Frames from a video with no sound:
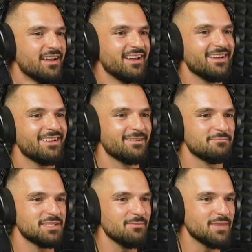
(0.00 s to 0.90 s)
Uh,
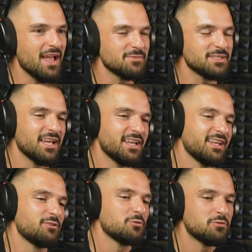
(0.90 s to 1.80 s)
sometimes
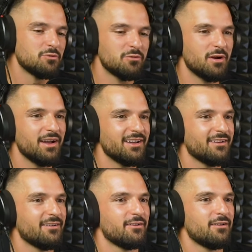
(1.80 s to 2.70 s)
I do
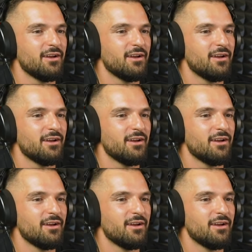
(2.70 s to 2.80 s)
uh,